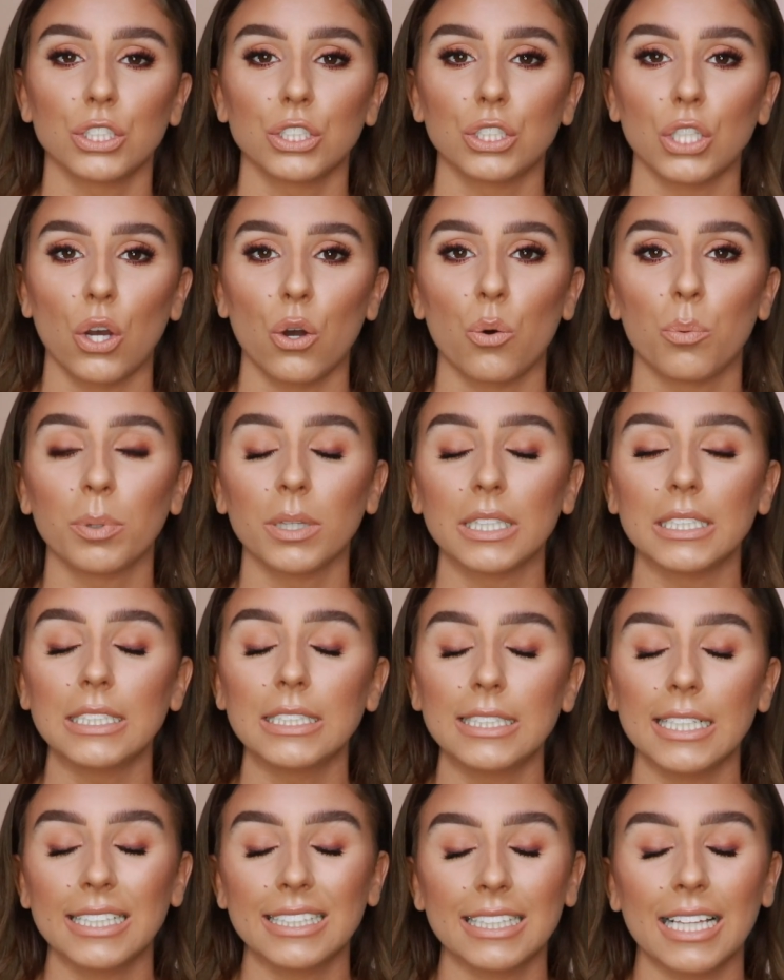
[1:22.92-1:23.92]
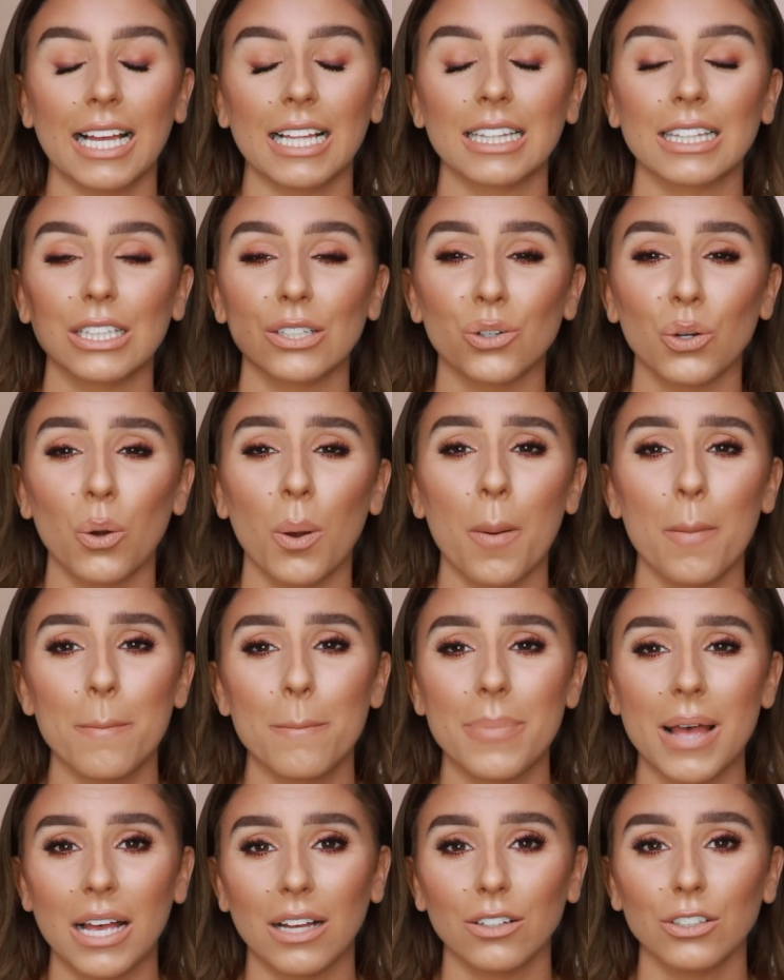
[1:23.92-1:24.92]
So please hit that little
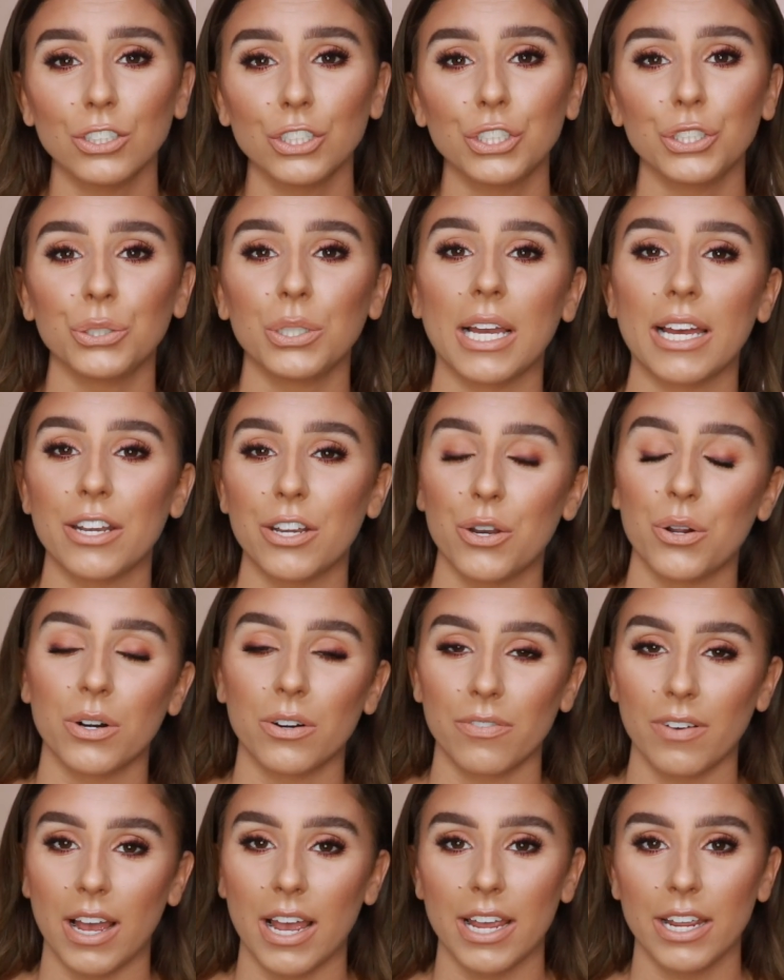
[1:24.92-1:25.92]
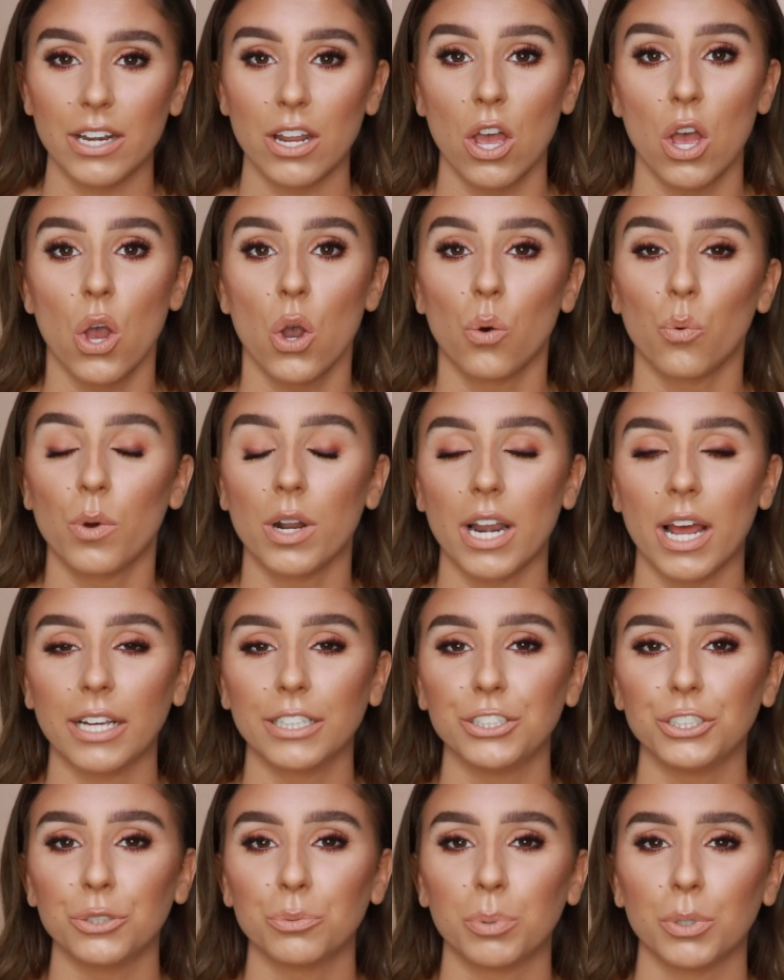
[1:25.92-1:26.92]
bell to get notified when I
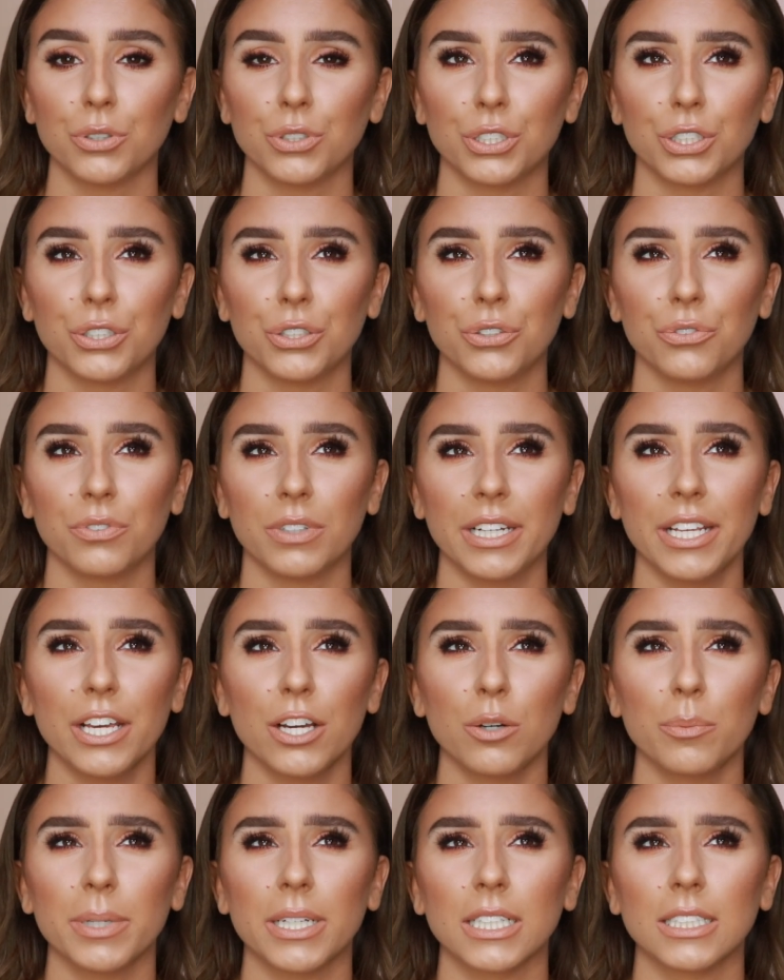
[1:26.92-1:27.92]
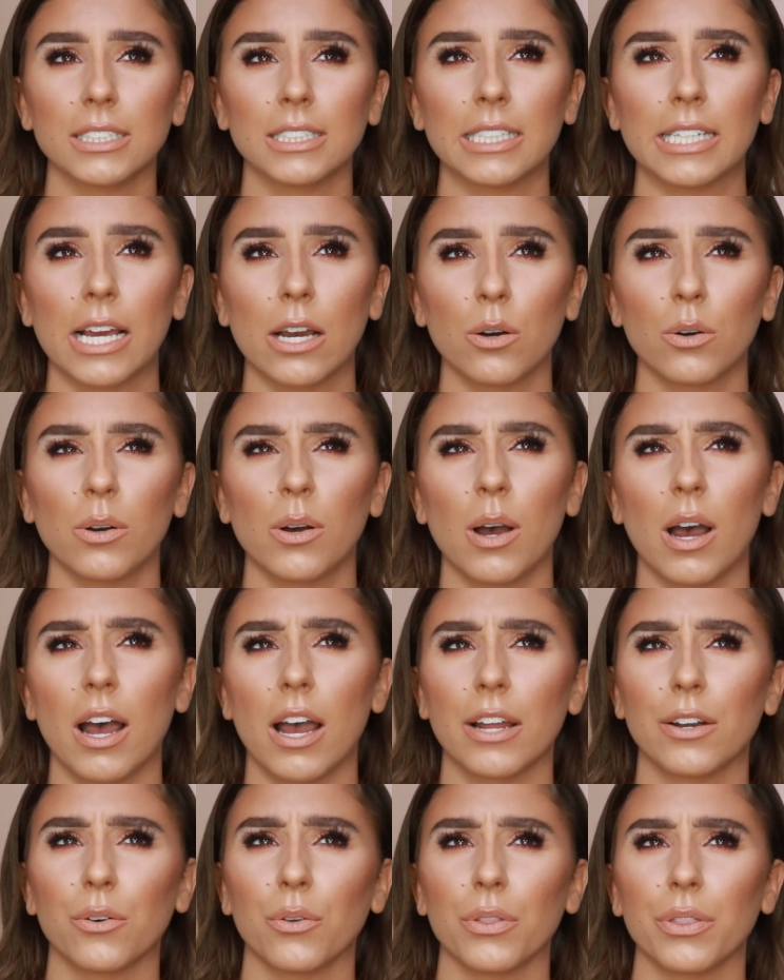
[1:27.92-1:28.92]
do post a new video, because now
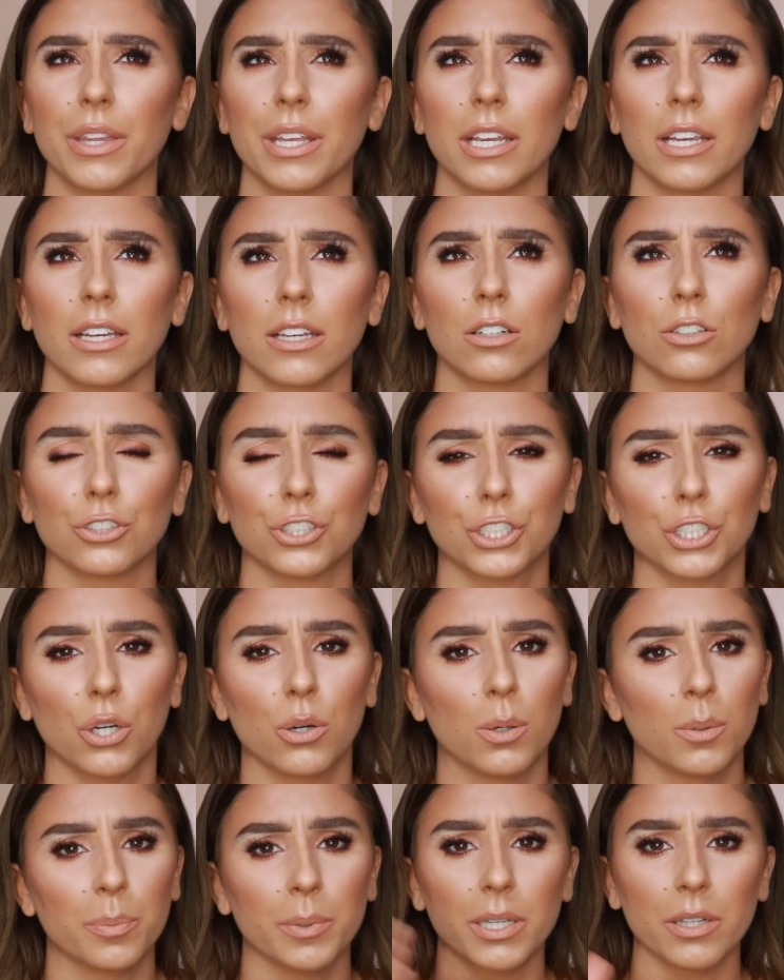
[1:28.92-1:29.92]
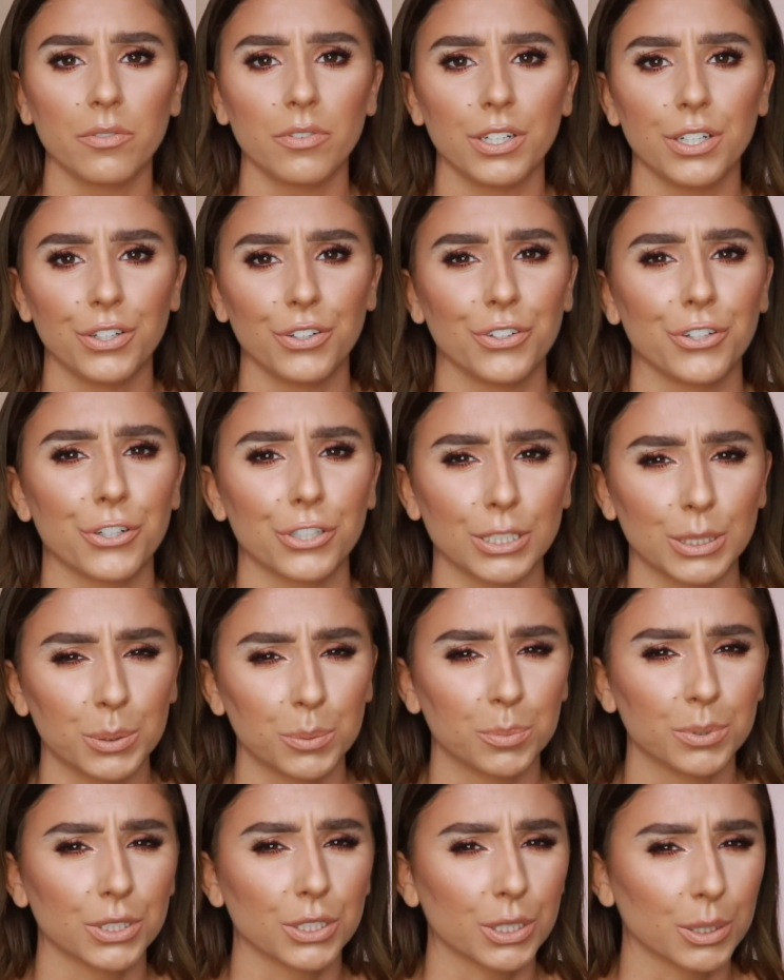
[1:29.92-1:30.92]
I don't think it'll show up even in your
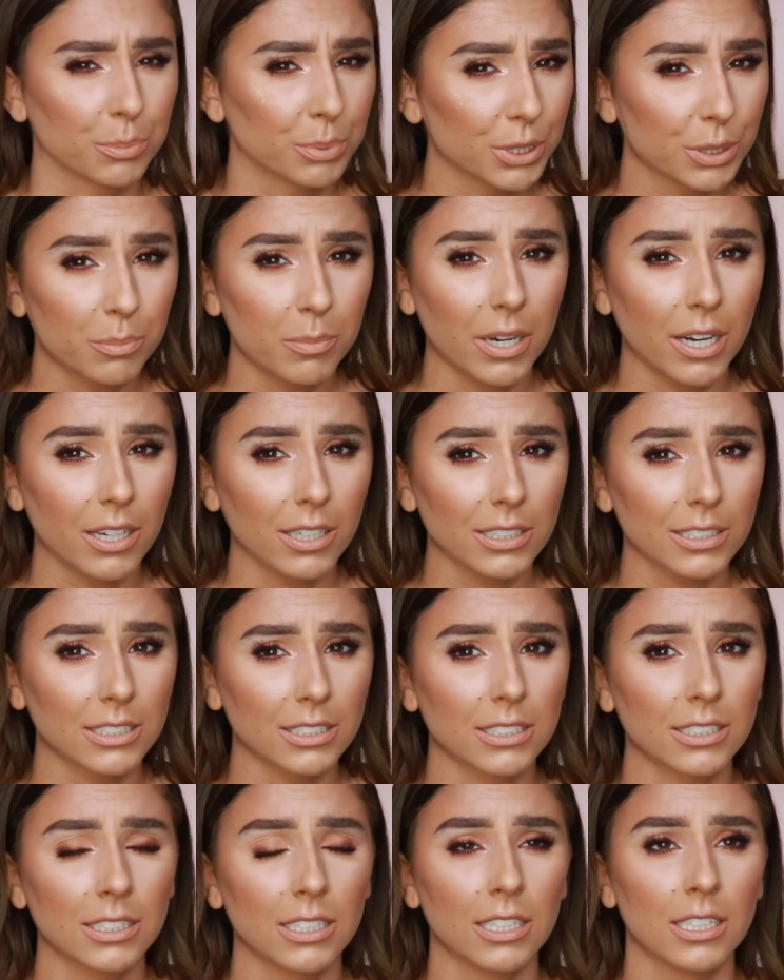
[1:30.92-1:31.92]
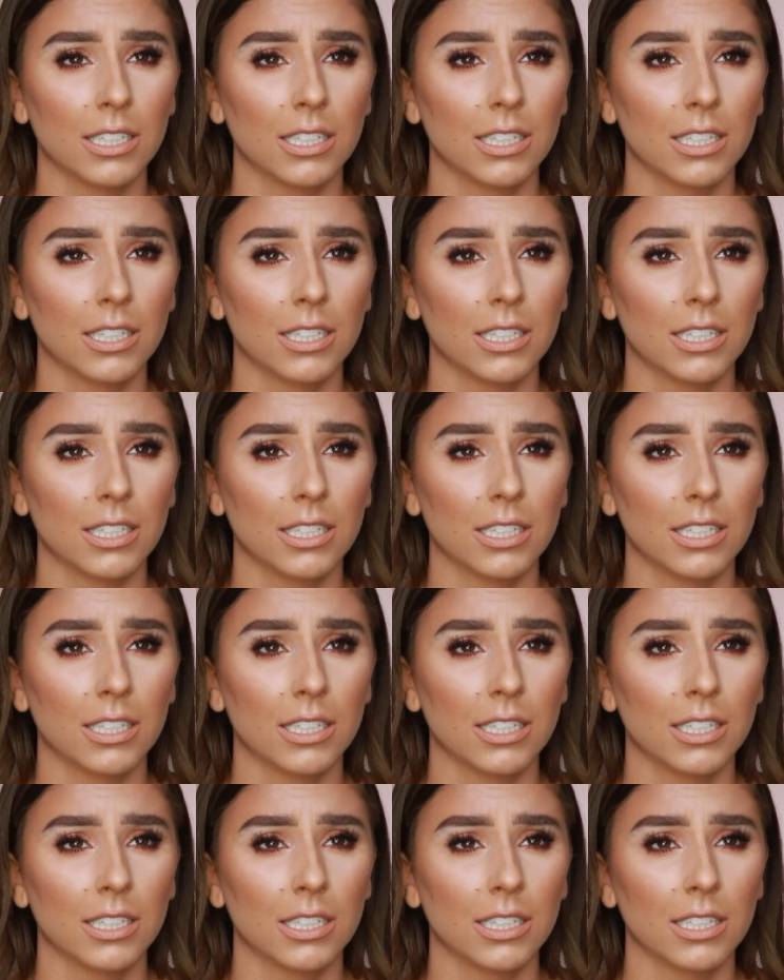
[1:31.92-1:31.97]
subscription box.